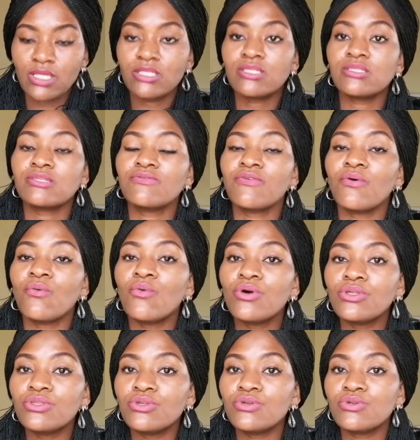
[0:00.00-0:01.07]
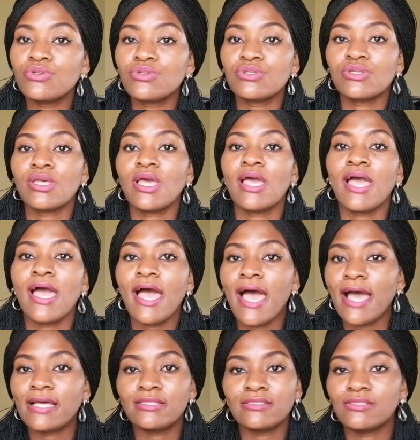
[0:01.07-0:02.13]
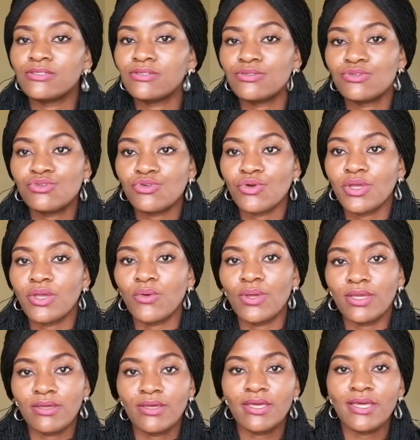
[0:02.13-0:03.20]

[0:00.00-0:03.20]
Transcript: This is for one use and throw away.